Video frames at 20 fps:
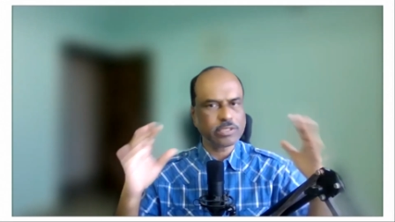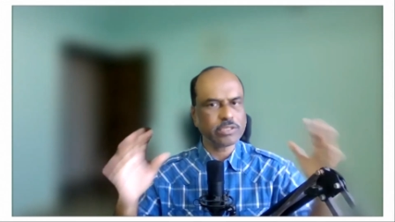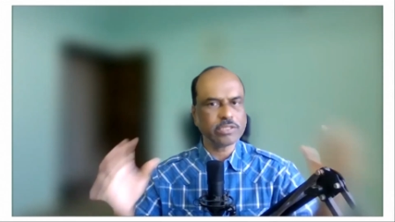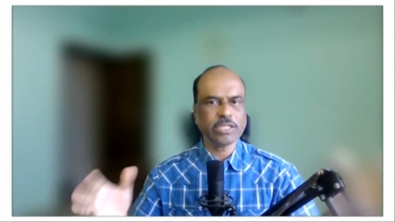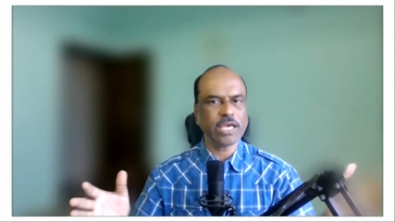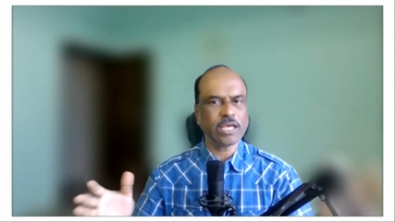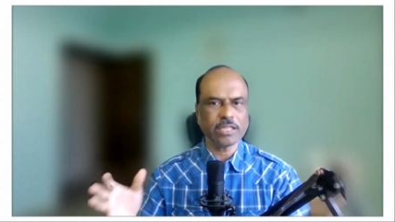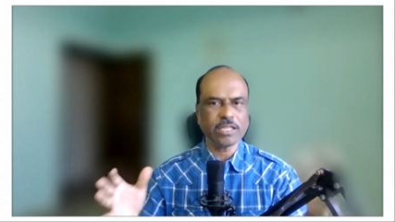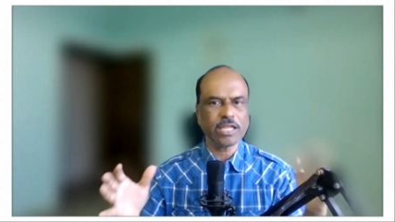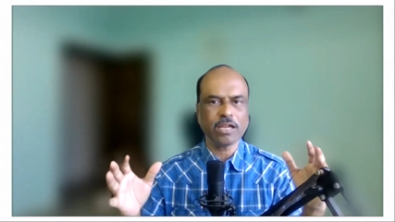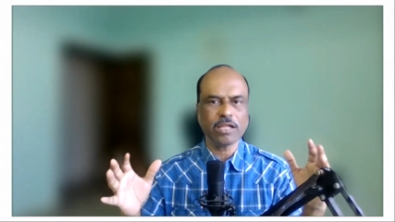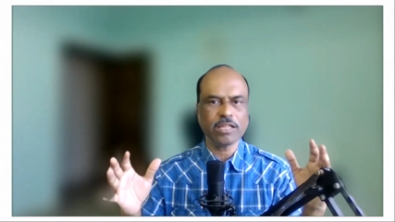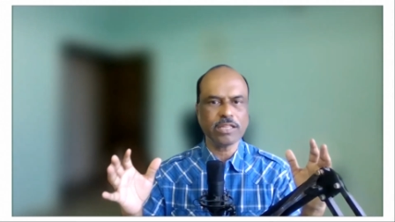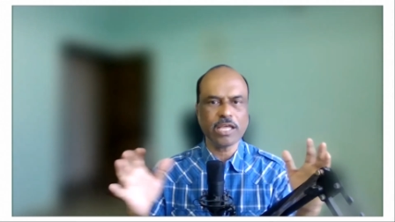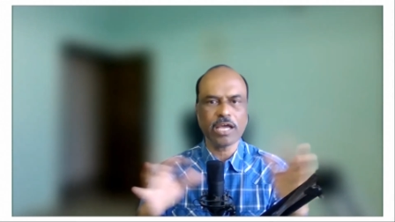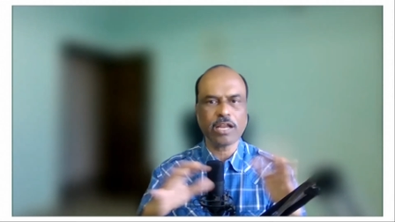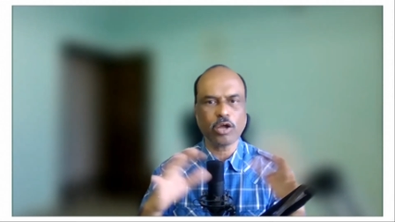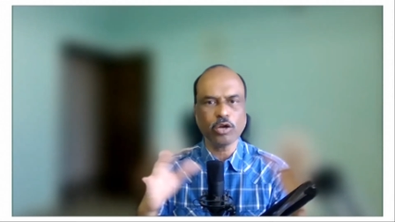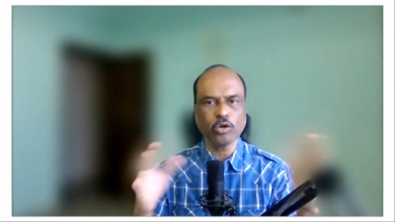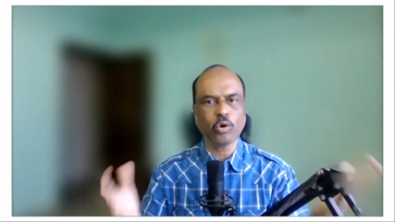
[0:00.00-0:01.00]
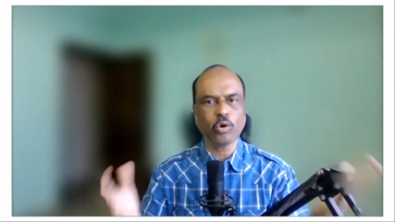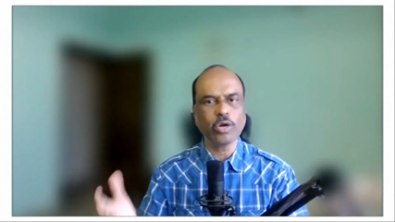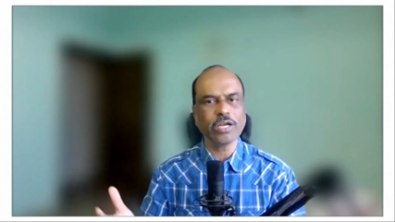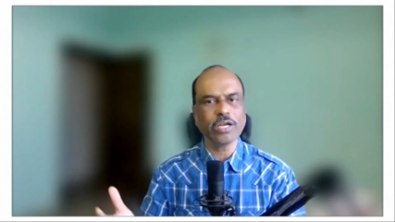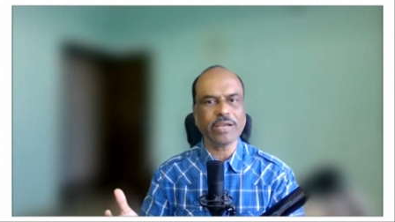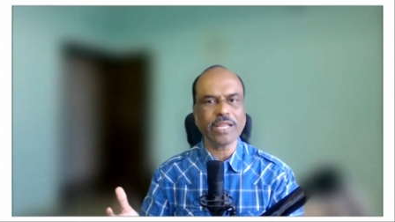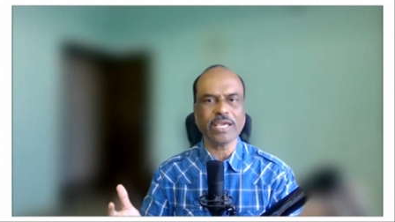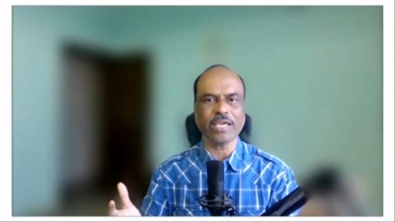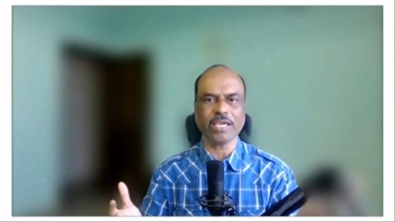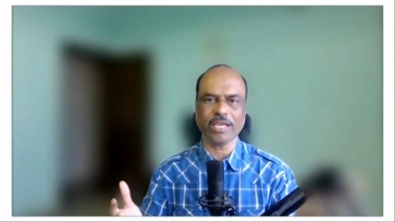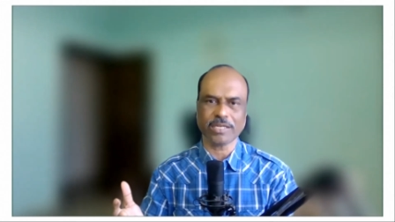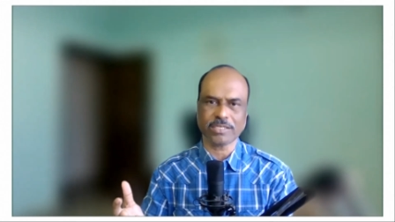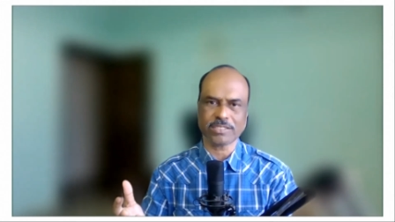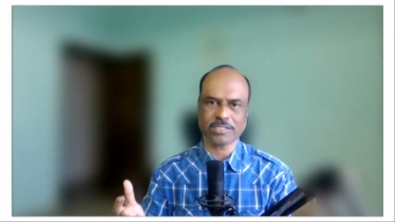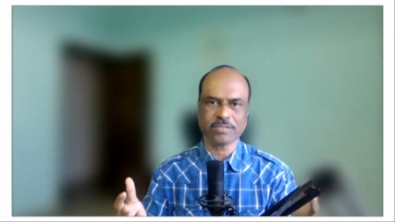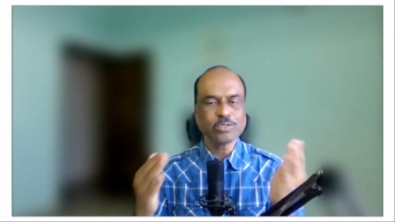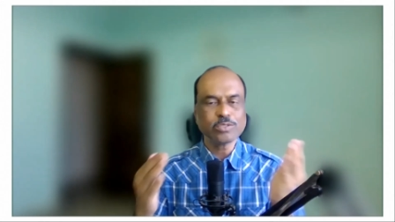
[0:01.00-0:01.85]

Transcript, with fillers: they, they're, they are not going to take it.